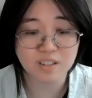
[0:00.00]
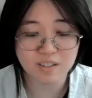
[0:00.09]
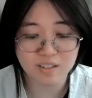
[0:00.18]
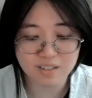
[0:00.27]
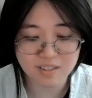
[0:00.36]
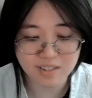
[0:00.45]

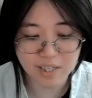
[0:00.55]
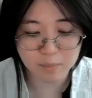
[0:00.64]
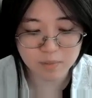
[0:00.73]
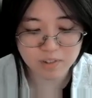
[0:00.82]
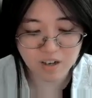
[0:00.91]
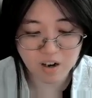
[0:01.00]
the same
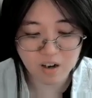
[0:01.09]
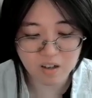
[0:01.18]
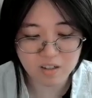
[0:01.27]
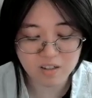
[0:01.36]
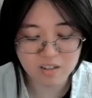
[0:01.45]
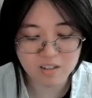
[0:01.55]
song.
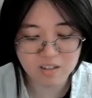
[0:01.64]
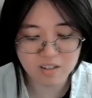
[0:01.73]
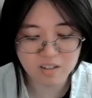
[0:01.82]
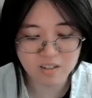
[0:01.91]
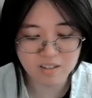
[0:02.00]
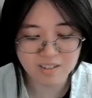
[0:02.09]

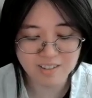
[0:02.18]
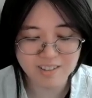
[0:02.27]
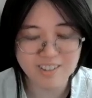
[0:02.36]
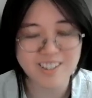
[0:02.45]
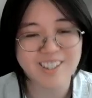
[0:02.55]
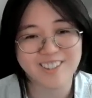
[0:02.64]

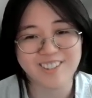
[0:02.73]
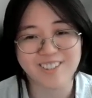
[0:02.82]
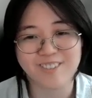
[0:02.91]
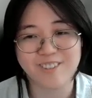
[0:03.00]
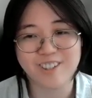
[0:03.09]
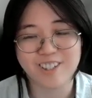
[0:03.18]
It didn't
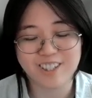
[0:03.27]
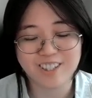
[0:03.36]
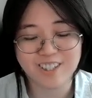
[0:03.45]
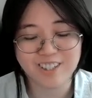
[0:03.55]
work.